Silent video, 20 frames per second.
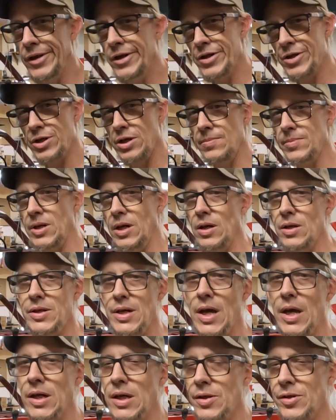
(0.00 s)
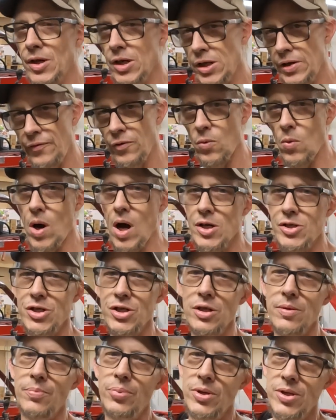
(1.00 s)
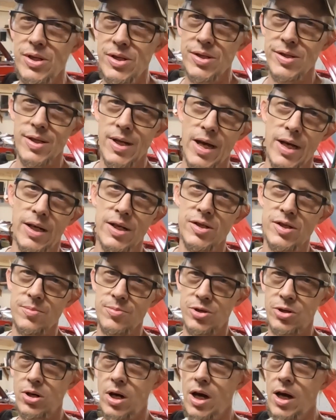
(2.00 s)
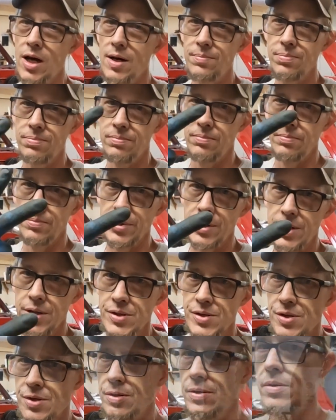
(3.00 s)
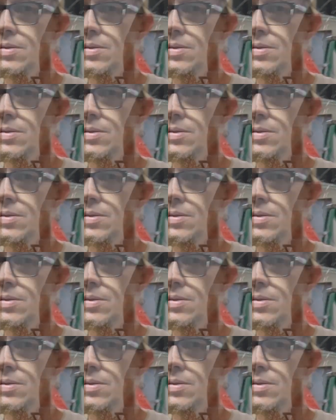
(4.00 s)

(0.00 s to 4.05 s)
Here's your update on Danny. Thank you for watching. Please like and subscribe. Peace.